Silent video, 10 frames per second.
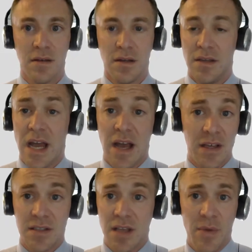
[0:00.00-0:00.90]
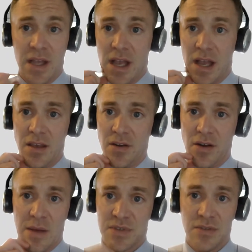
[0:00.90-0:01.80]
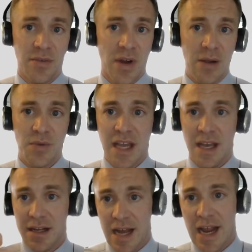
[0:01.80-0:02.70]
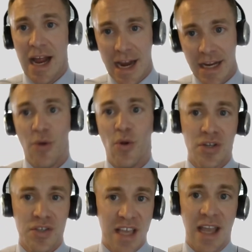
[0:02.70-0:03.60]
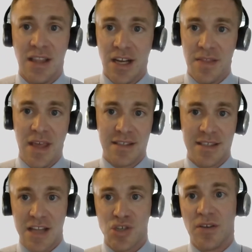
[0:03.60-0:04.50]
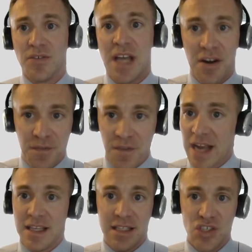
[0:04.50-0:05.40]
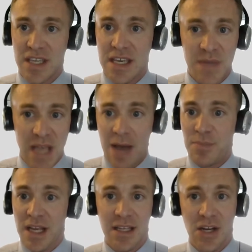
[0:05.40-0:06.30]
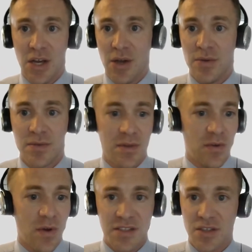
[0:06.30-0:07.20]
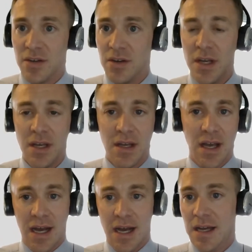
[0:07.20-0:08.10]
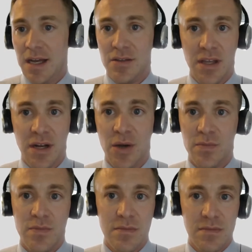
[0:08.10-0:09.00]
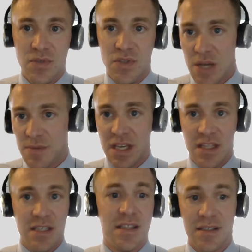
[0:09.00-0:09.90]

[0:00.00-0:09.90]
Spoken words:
Yeah, you're absolutely right with that. I get what you're saying. It's that trickle down effect that just keeps happening. Chrysler, GMC, these